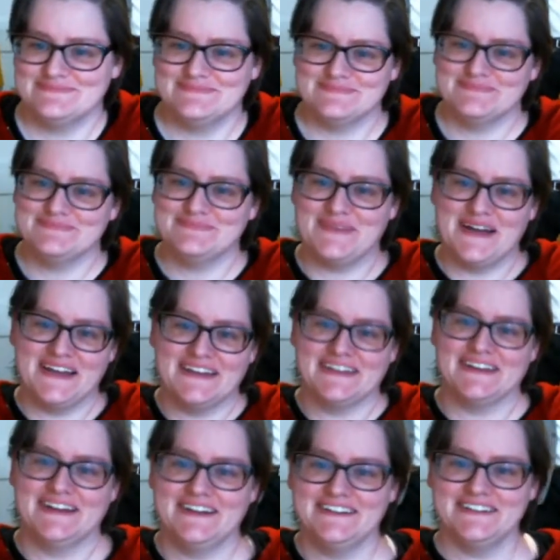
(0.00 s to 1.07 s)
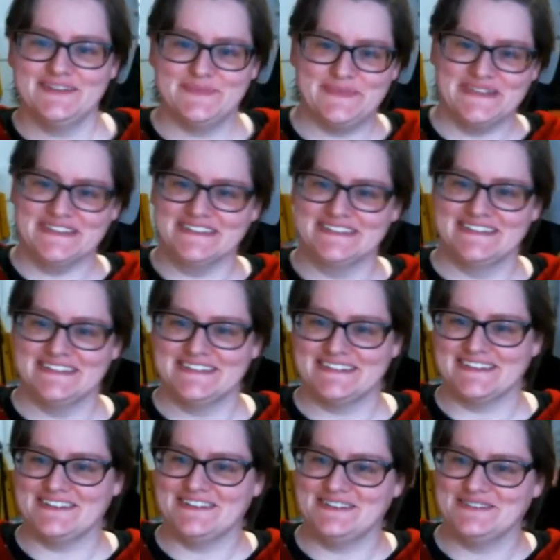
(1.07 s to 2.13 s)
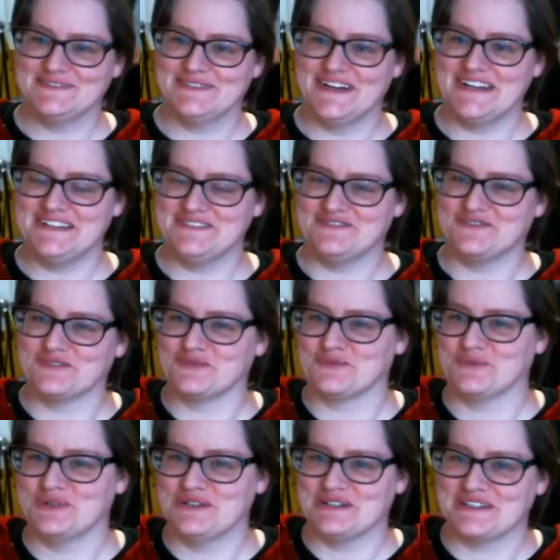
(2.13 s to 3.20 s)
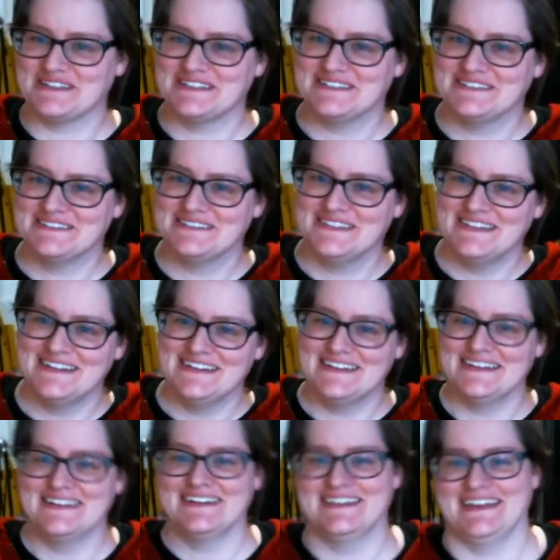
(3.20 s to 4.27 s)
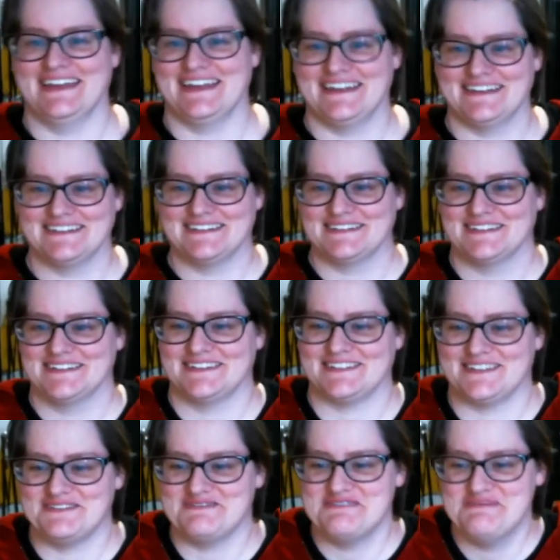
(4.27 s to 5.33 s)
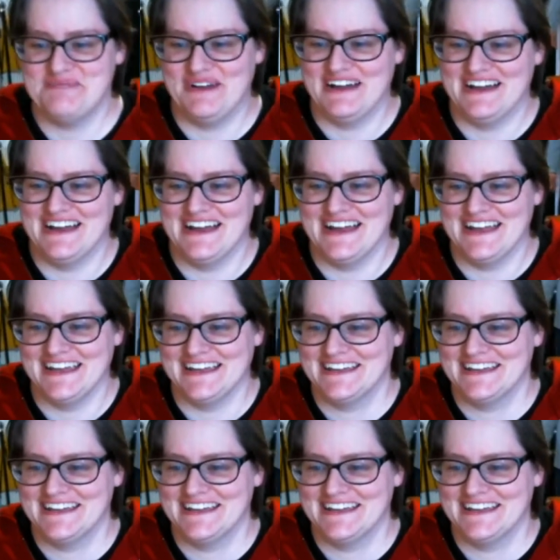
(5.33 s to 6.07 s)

My husband is all ready for work. And so am I.